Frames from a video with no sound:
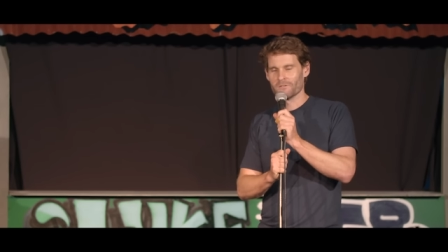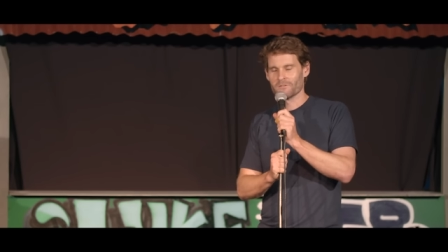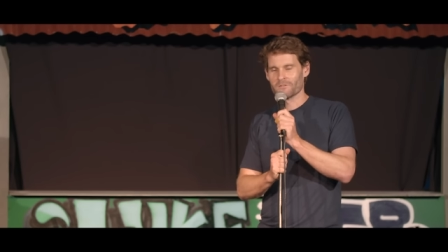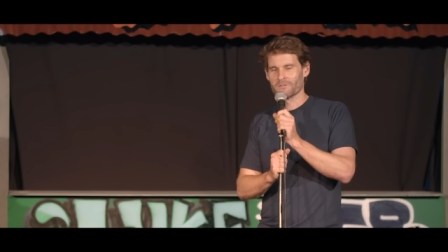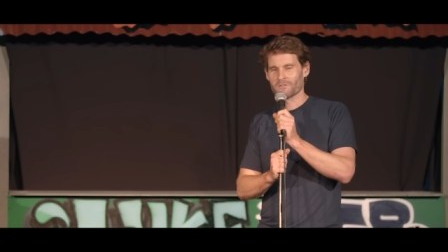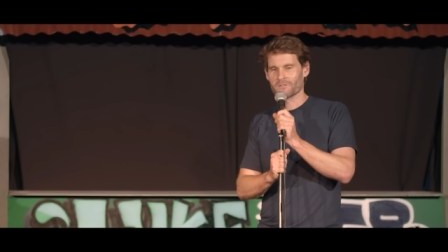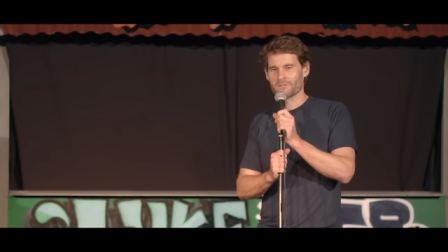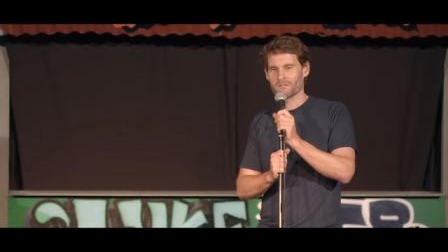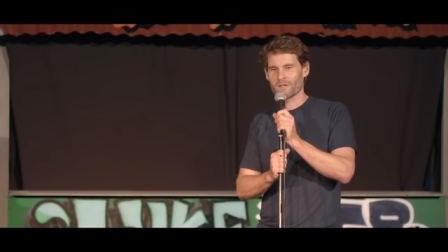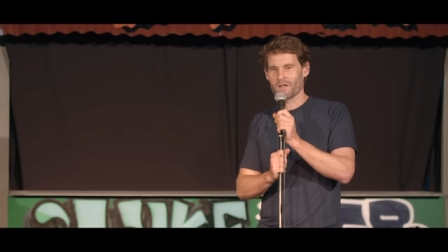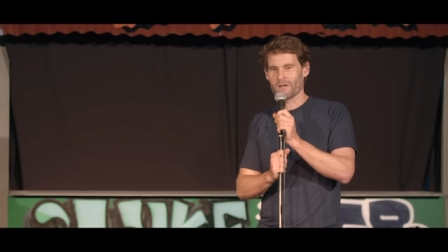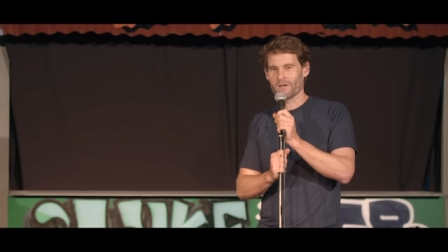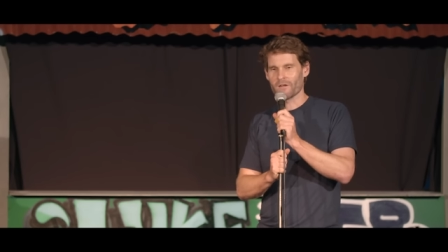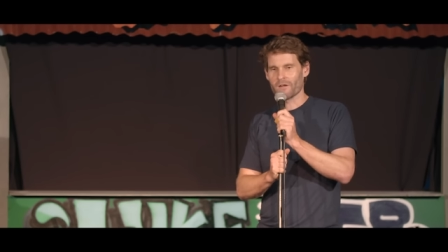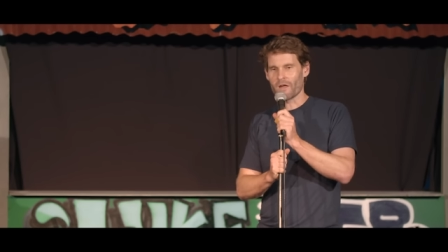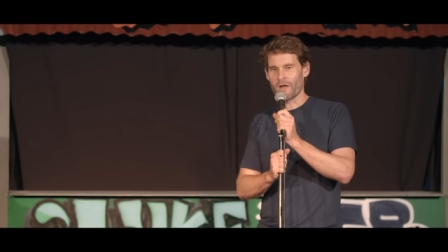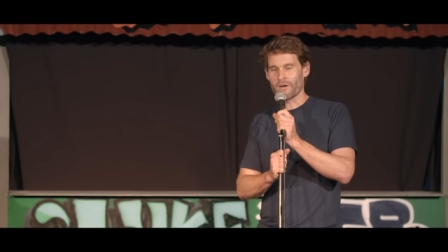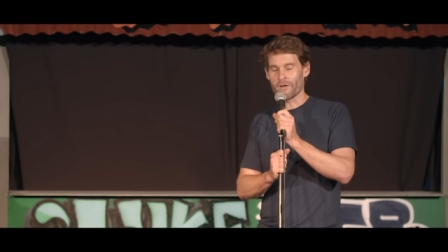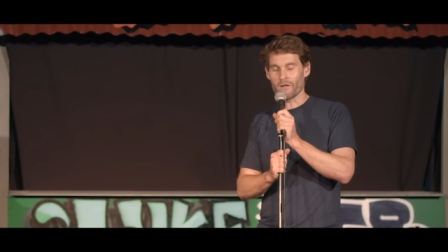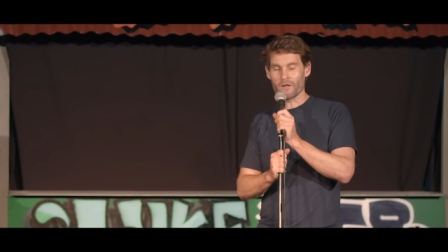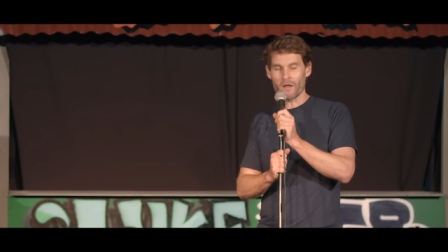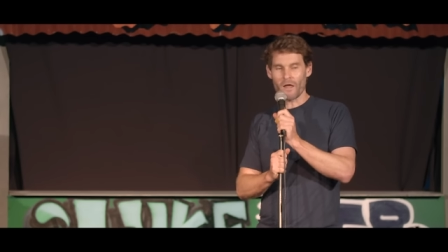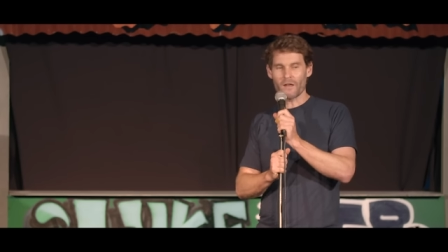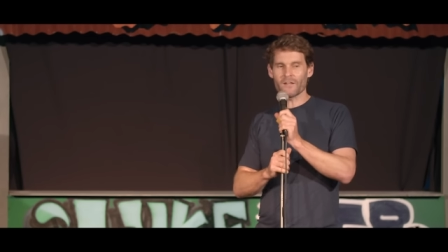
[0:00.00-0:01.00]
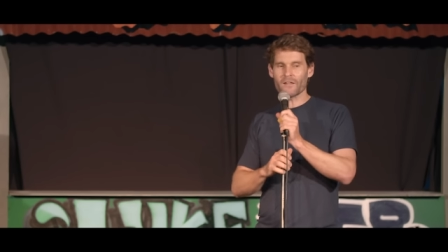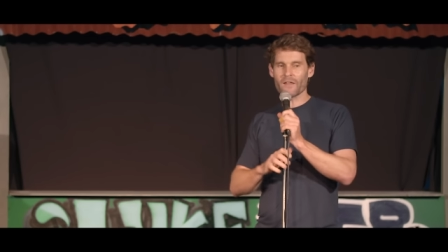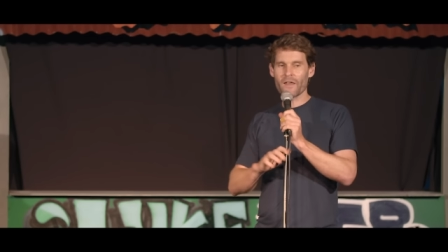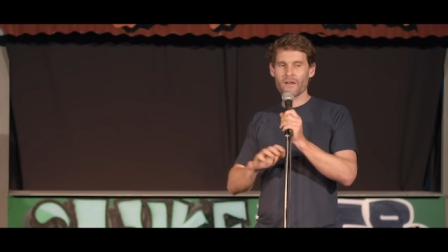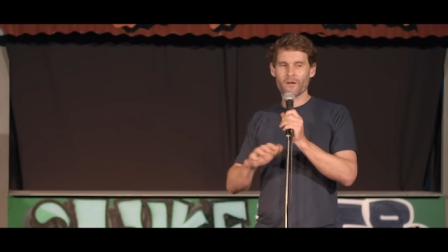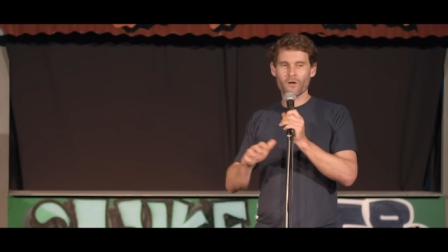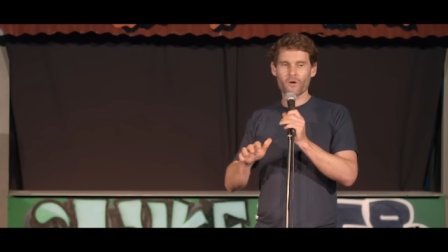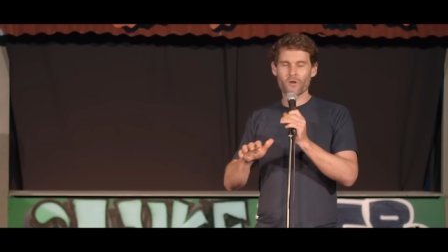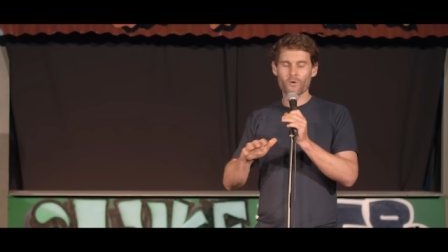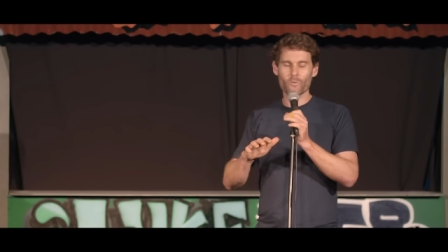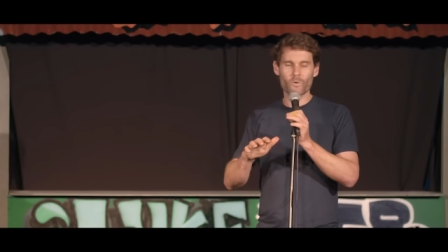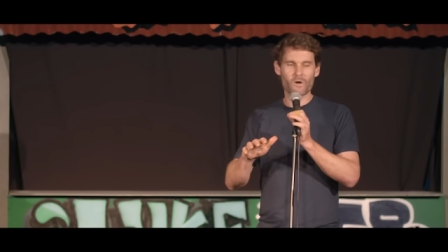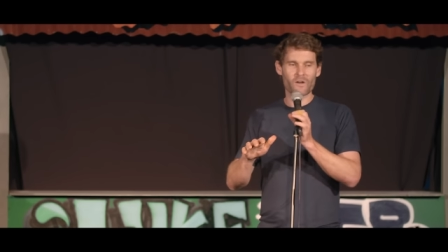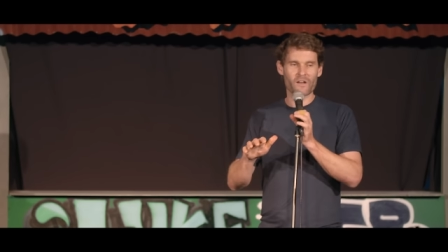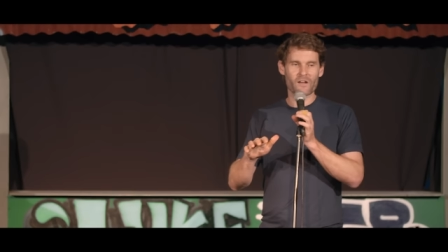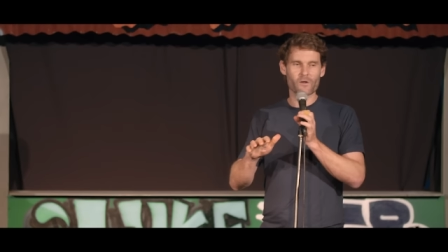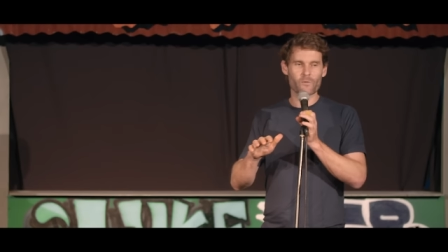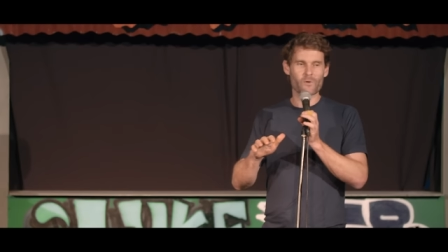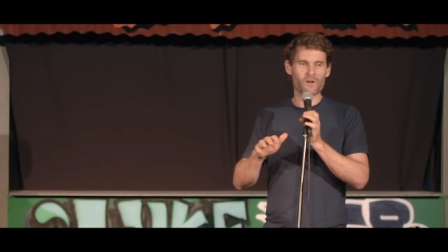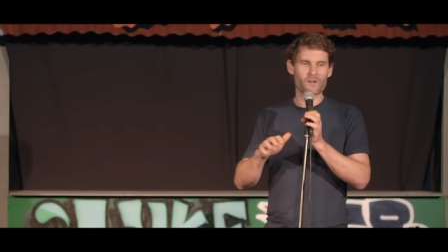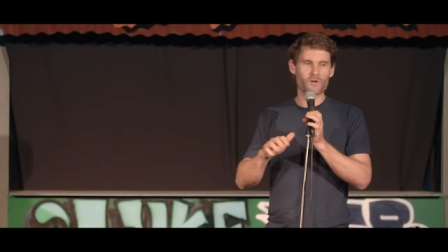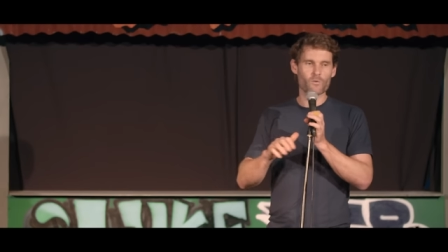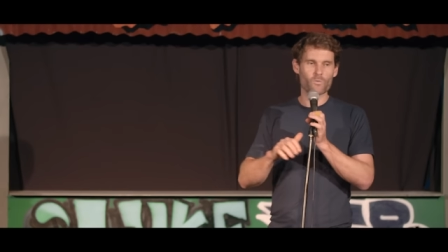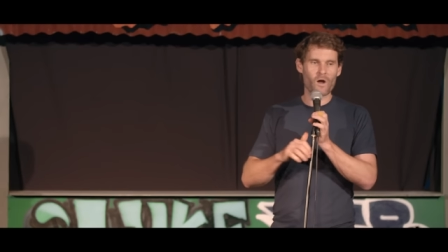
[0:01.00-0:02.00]
So, and, and again, I don't want
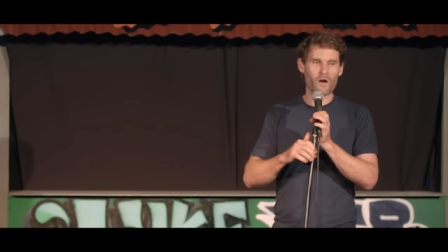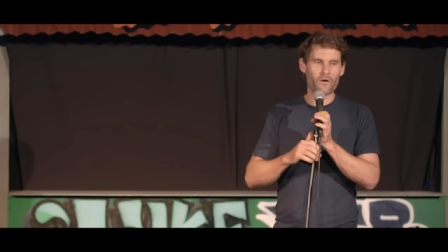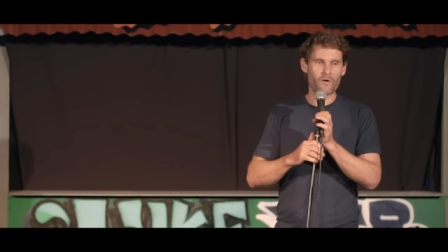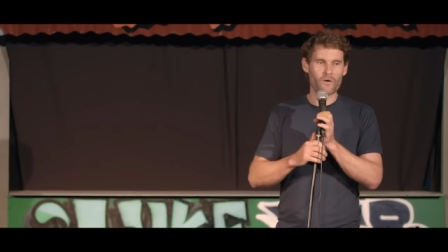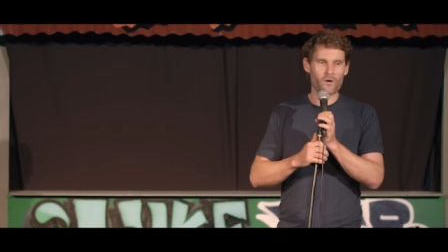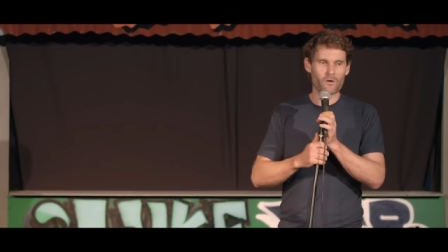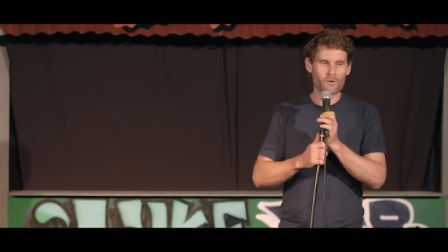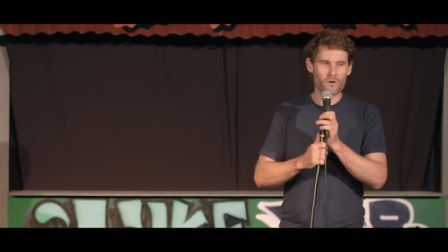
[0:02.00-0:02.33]
anyone to worry.